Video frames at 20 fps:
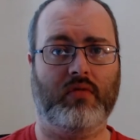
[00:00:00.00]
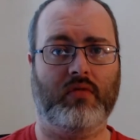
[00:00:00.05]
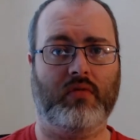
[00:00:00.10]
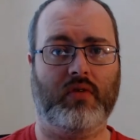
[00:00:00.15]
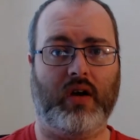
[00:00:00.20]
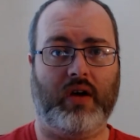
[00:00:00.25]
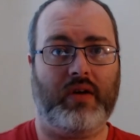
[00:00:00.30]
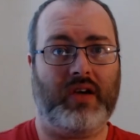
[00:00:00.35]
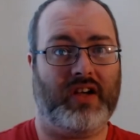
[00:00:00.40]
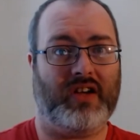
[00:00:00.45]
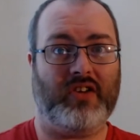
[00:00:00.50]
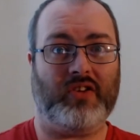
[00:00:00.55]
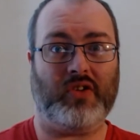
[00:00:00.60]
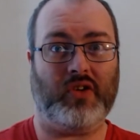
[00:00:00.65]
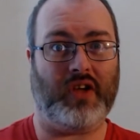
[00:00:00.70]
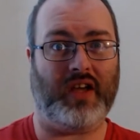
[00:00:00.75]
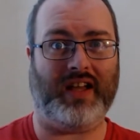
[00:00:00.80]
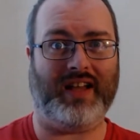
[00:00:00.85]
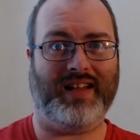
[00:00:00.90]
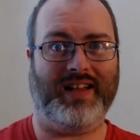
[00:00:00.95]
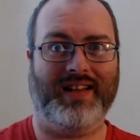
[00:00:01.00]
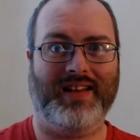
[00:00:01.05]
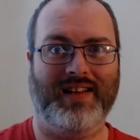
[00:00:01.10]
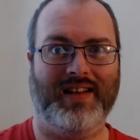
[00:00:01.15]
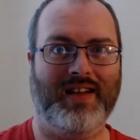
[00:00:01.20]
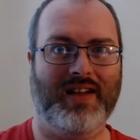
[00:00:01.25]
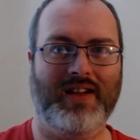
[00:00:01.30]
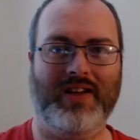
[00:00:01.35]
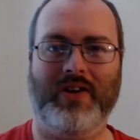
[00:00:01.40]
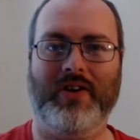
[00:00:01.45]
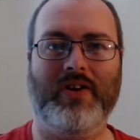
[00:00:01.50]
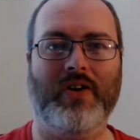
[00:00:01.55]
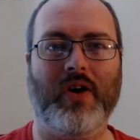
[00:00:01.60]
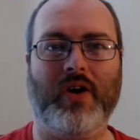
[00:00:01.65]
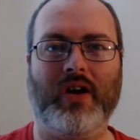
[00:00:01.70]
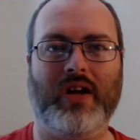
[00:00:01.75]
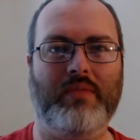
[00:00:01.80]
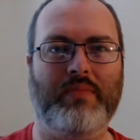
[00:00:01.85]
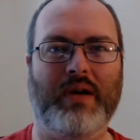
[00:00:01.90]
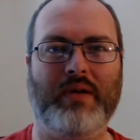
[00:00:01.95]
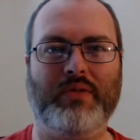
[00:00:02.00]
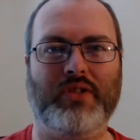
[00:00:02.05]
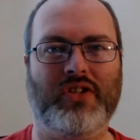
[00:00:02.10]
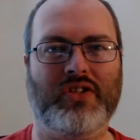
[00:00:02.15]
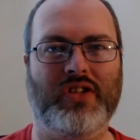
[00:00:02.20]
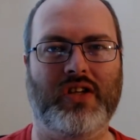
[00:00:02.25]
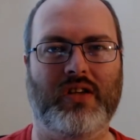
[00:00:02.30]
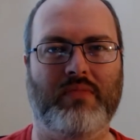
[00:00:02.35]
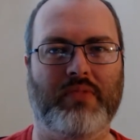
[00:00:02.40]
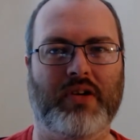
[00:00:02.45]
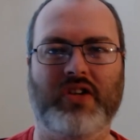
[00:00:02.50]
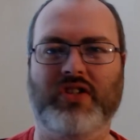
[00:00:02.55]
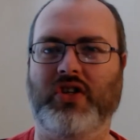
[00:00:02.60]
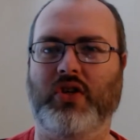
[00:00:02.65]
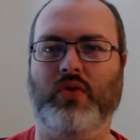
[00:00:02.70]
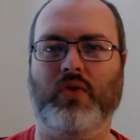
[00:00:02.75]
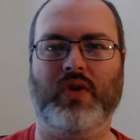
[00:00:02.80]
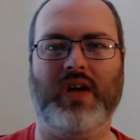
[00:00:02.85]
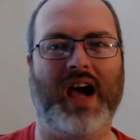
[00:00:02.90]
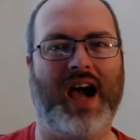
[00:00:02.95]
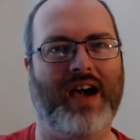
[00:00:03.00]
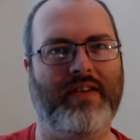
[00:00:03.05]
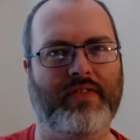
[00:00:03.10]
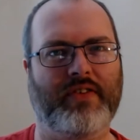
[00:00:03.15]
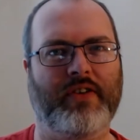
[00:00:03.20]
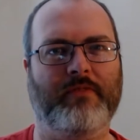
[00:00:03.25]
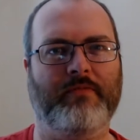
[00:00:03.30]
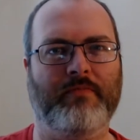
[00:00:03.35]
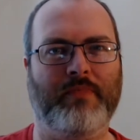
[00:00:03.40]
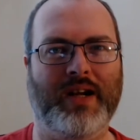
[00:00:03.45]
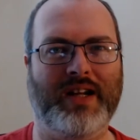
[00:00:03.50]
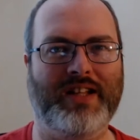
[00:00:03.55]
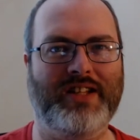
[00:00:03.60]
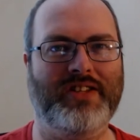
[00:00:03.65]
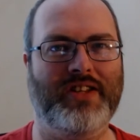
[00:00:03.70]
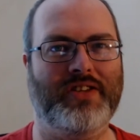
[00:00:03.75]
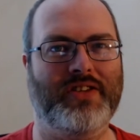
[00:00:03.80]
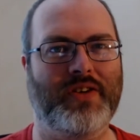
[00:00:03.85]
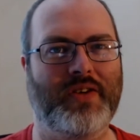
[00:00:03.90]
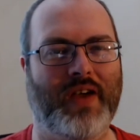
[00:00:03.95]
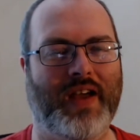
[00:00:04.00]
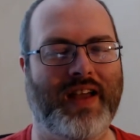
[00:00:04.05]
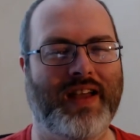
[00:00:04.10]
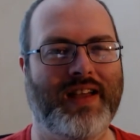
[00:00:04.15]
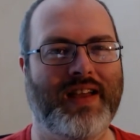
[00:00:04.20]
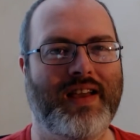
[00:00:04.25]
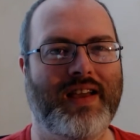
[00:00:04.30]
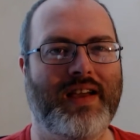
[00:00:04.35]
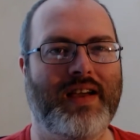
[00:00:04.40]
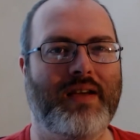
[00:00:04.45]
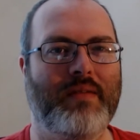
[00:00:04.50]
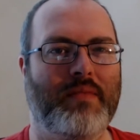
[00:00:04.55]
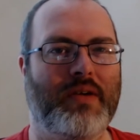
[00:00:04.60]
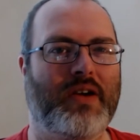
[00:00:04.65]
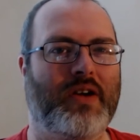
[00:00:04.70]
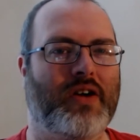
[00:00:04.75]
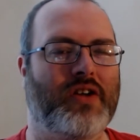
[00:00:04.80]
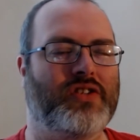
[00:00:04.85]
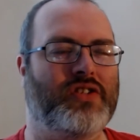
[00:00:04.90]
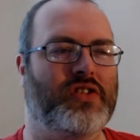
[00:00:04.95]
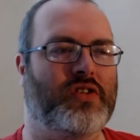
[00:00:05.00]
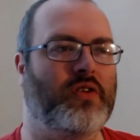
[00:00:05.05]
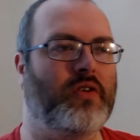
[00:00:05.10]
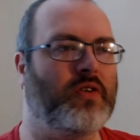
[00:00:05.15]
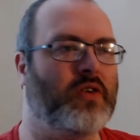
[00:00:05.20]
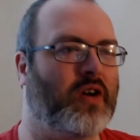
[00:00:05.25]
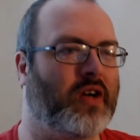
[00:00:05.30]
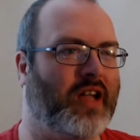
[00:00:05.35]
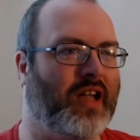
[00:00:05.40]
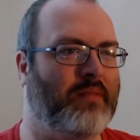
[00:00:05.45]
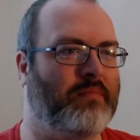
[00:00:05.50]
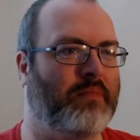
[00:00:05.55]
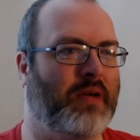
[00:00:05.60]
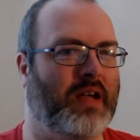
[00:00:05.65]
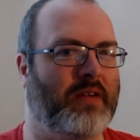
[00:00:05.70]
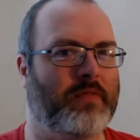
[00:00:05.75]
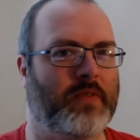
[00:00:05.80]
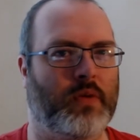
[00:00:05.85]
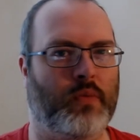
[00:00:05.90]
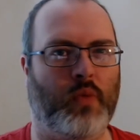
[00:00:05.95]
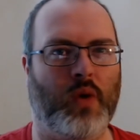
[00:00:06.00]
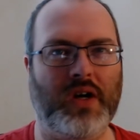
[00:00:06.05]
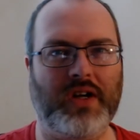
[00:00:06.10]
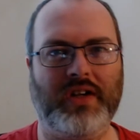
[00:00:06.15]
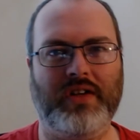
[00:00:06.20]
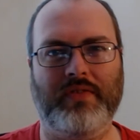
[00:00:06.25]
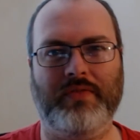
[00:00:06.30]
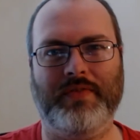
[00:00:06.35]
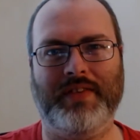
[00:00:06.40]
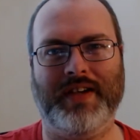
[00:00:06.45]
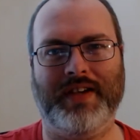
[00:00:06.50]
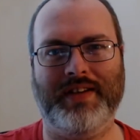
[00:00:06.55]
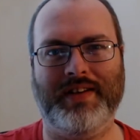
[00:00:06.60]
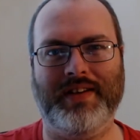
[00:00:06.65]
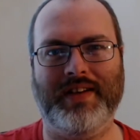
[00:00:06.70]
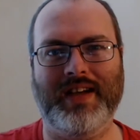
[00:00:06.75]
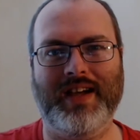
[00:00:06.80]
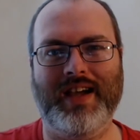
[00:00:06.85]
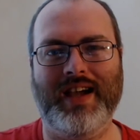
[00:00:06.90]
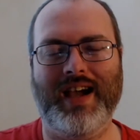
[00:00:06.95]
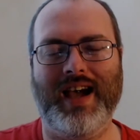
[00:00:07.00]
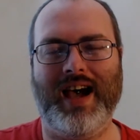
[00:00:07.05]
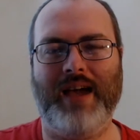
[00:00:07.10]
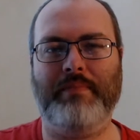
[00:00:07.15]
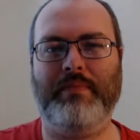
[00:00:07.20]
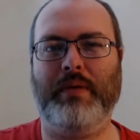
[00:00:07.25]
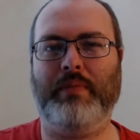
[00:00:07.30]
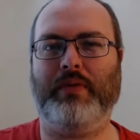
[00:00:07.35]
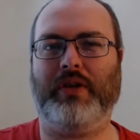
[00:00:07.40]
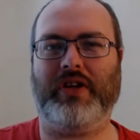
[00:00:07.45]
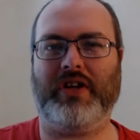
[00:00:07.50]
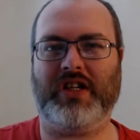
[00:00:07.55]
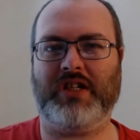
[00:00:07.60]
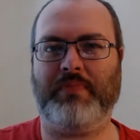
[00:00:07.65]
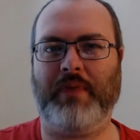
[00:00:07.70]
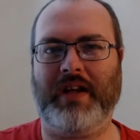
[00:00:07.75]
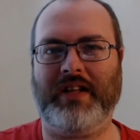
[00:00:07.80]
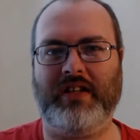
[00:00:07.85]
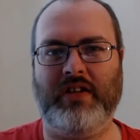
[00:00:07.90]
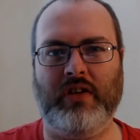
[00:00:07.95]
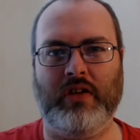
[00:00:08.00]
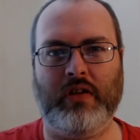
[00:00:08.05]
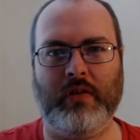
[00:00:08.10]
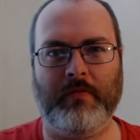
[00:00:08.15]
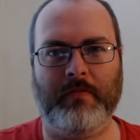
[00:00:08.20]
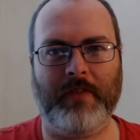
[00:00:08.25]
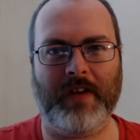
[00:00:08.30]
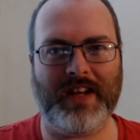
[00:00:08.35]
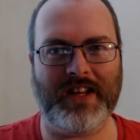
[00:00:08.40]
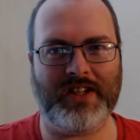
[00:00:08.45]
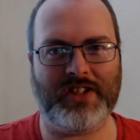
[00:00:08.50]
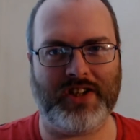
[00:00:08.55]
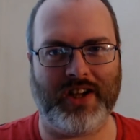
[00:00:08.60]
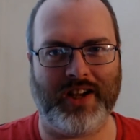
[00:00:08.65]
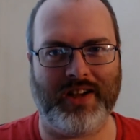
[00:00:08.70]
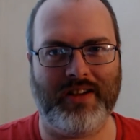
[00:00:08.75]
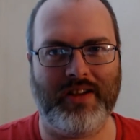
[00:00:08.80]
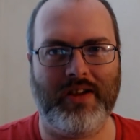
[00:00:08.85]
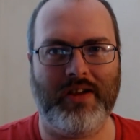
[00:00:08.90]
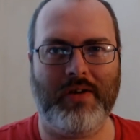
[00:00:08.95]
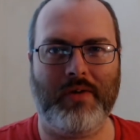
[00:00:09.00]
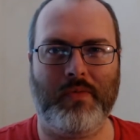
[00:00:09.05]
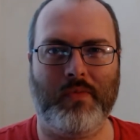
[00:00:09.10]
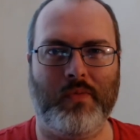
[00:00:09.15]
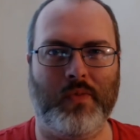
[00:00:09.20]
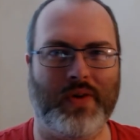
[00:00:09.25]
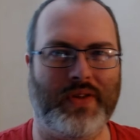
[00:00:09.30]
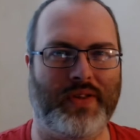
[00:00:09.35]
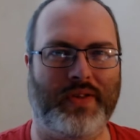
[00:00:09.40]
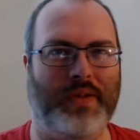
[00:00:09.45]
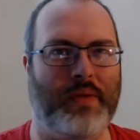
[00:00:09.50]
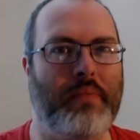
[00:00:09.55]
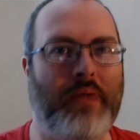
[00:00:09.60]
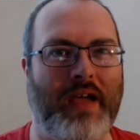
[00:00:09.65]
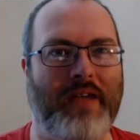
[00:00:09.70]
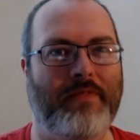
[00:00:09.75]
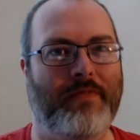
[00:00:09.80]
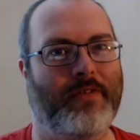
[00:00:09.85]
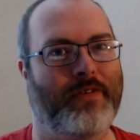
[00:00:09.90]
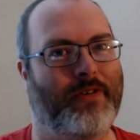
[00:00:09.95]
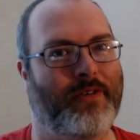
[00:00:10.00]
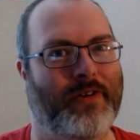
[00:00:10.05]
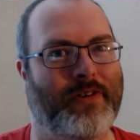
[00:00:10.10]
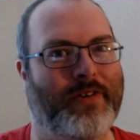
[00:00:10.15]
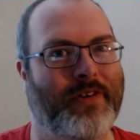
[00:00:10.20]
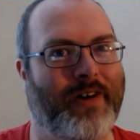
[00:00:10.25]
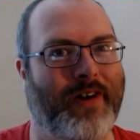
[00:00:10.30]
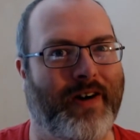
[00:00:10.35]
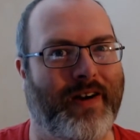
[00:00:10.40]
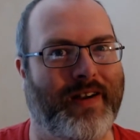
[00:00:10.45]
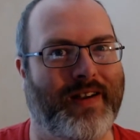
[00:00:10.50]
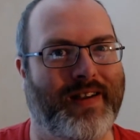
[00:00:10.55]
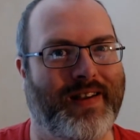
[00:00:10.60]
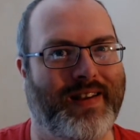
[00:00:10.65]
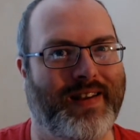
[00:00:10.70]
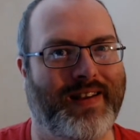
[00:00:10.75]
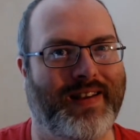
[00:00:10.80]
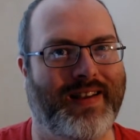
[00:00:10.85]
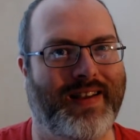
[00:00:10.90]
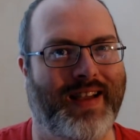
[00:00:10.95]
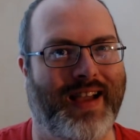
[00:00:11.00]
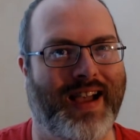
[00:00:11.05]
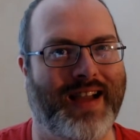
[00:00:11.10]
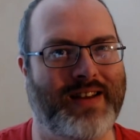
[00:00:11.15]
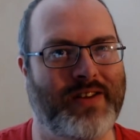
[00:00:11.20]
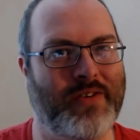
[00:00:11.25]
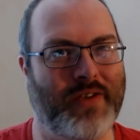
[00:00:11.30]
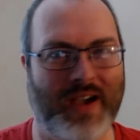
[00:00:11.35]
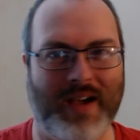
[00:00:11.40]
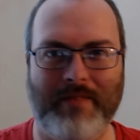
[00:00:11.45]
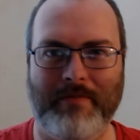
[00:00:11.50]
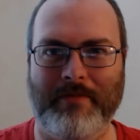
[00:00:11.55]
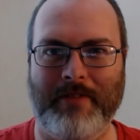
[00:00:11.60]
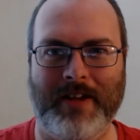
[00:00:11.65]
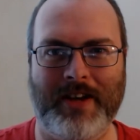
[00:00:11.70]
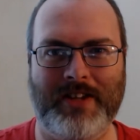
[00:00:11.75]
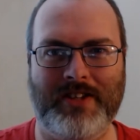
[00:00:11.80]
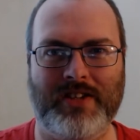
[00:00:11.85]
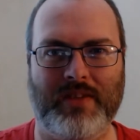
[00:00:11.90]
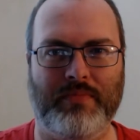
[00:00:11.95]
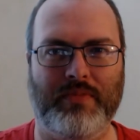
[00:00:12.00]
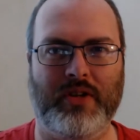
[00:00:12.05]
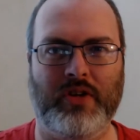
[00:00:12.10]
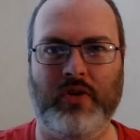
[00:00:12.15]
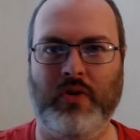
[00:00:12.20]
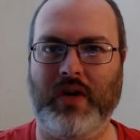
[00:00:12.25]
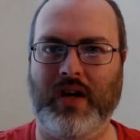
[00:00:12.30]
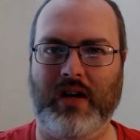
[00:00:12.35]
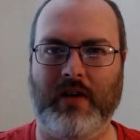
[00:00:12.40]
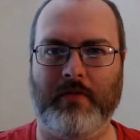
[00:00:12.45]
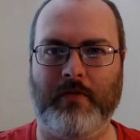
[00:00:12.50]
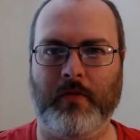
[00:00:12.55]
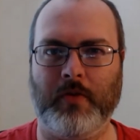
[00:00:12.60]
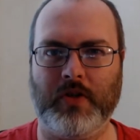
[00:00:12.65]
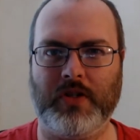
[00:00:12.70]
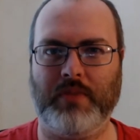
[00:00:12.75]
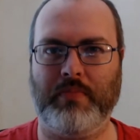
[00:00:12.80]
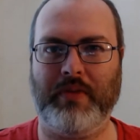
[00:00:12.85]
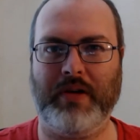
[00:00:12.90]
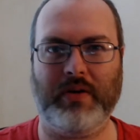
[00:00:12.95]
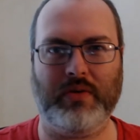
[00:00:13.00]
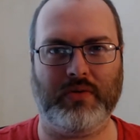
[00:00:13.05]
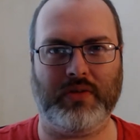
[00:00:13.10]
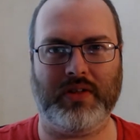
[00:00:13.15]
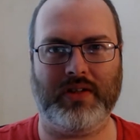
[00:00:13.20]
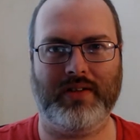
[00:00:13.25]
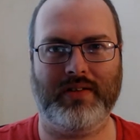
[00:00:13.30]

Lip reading: How are you going to do it? You're not going to be able to do it because you don't have enough money to do it. Because you're not getting paid for the work you've done, and people are expecting you to finish it whether they pay for it or not. And you can't finish something you can't afford to build.